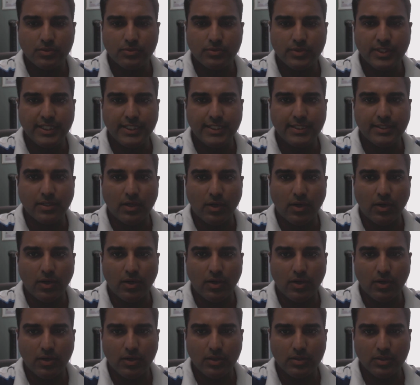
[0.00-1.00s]
Read
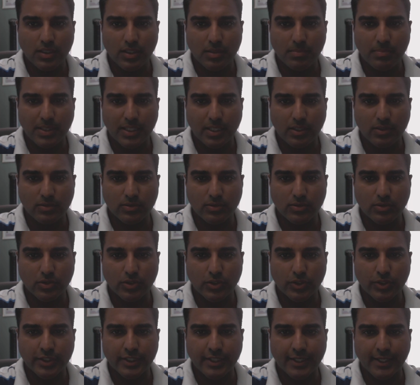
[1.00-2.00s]
all about
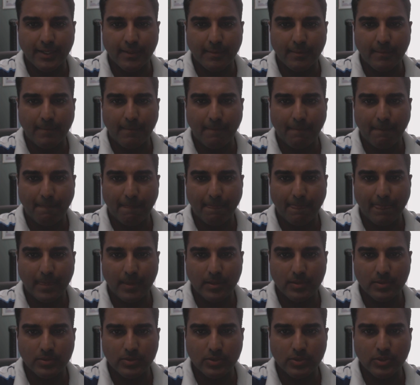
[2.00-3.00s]
learning,
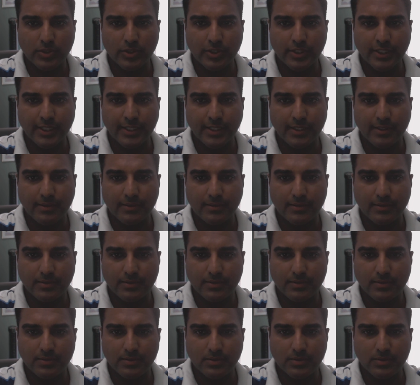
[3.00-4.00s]
learning,
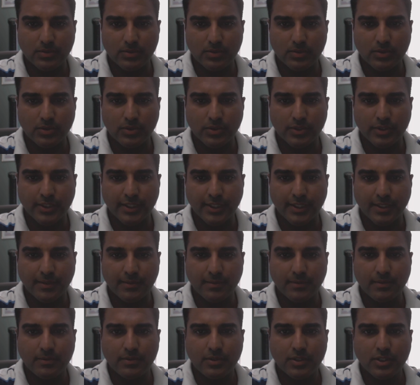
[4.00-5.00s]

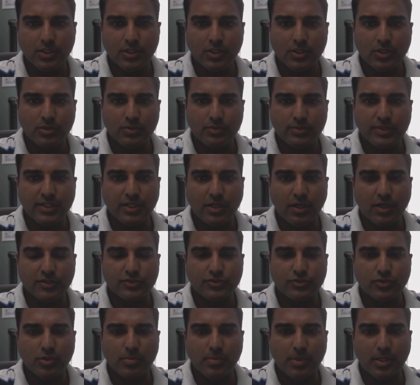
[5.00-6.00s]
learning. Read
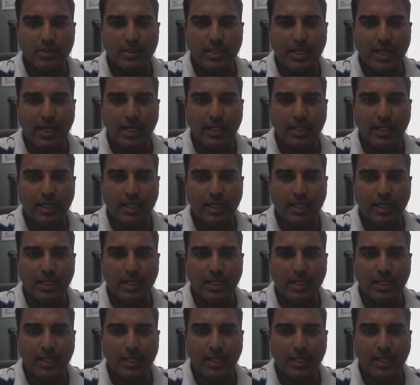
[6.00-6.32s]
also about